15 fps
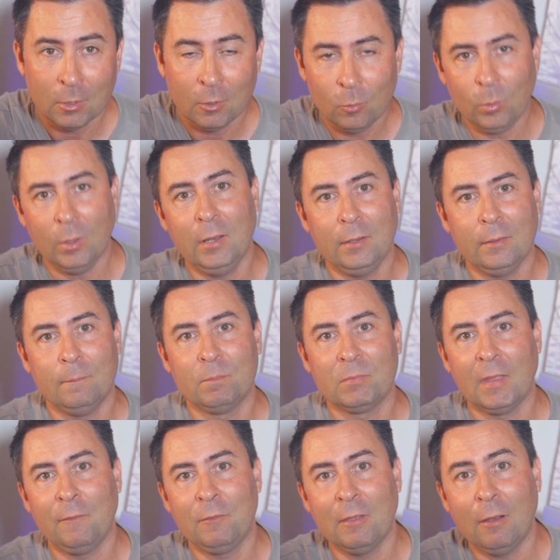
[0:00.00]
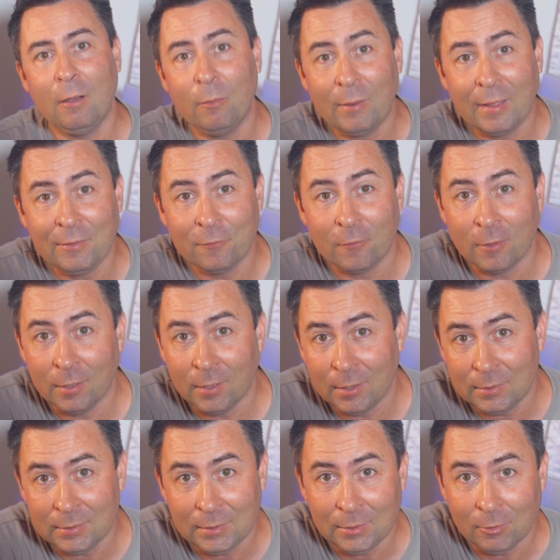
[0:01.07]
Well, if you arrive
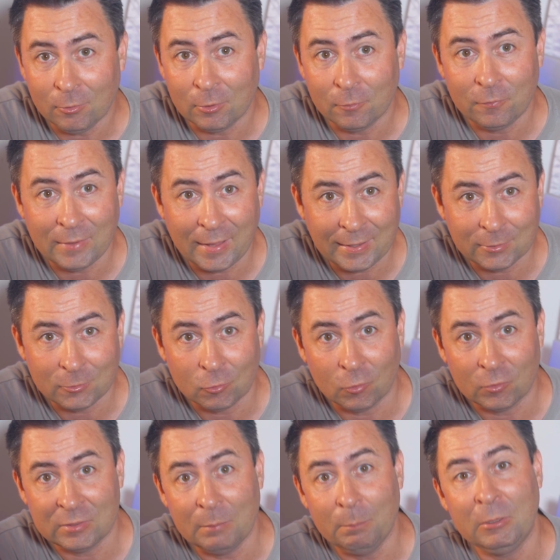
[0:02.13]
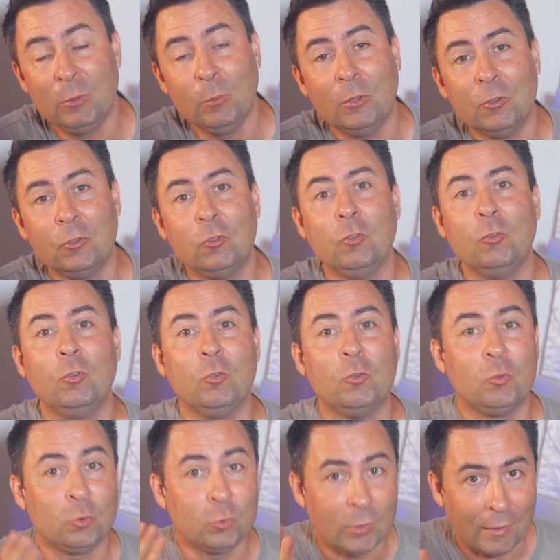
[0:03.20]
early on a flight or simply want to
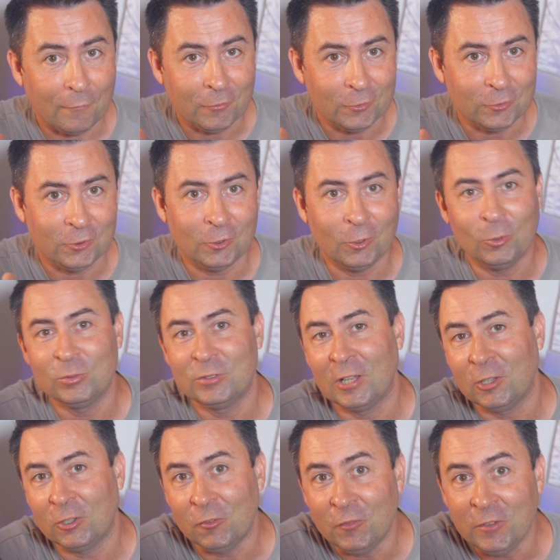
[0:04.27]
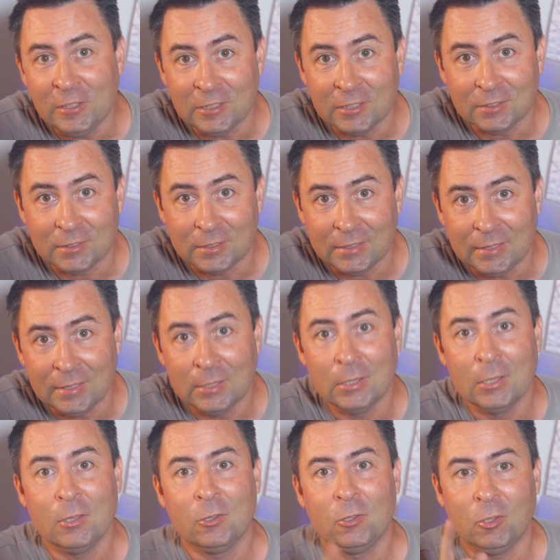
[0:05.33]
travel to your hotel conveniently,
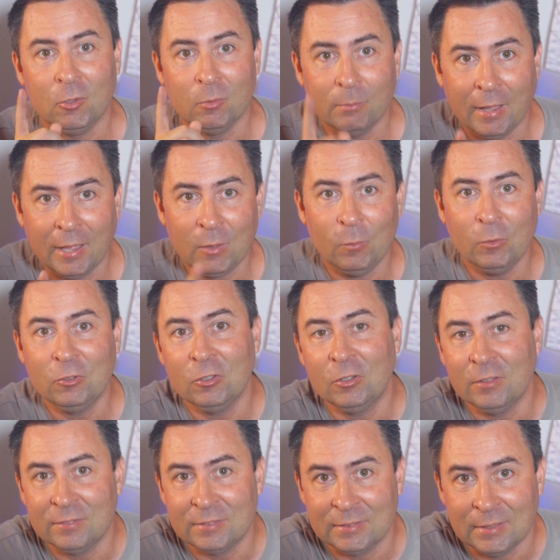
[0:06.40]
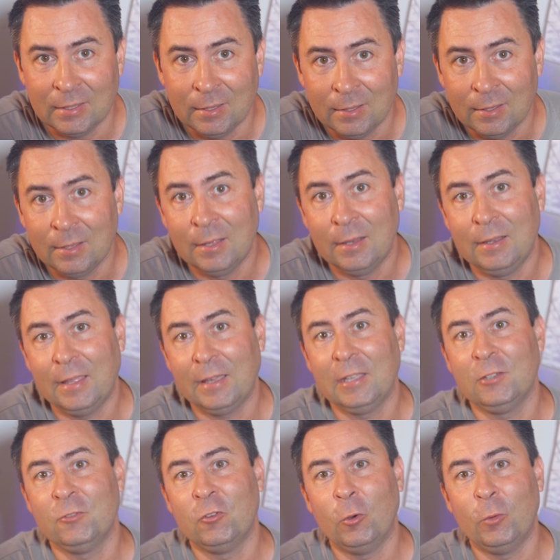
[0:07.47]
you might want to consider
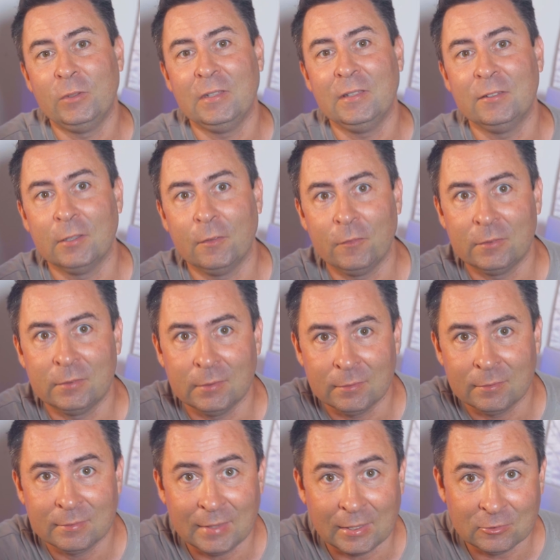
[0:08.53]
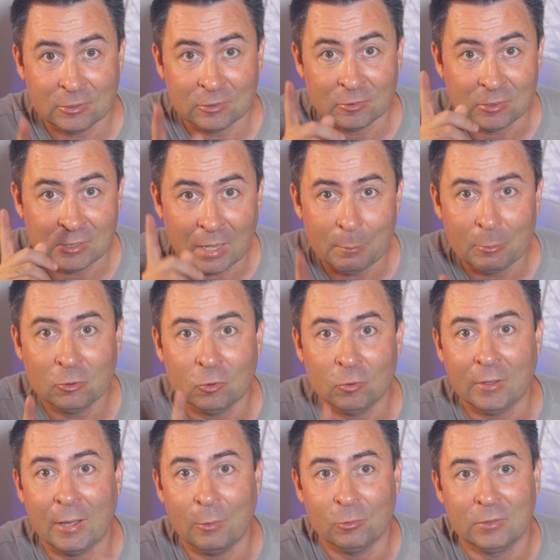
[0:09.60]
luggage forwarding services such as Yamato
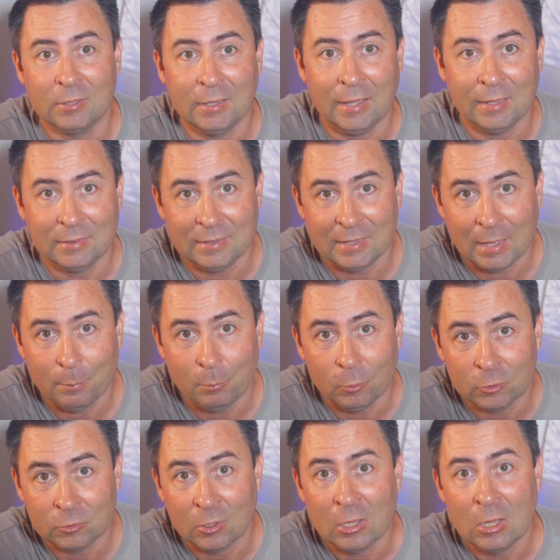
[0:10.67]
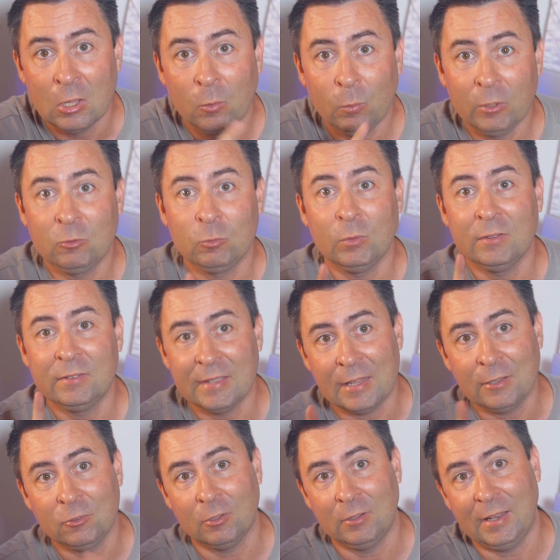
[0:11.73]
Counter at the airport, which will
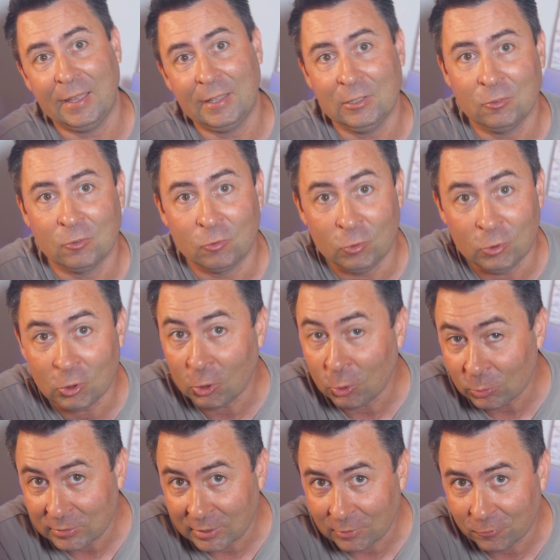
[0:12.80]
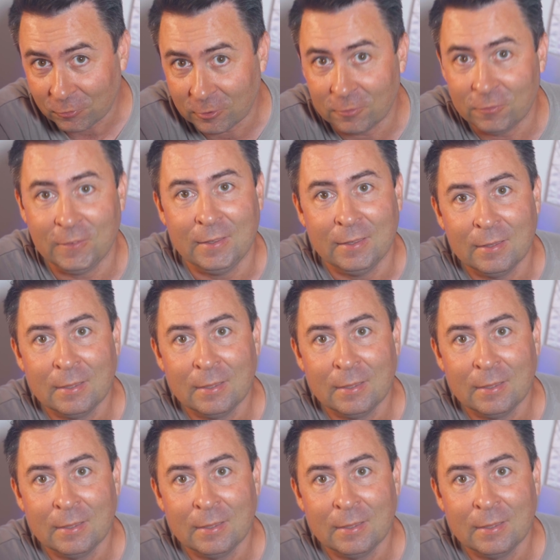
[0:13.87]
send your luggage to your hotel for a fee,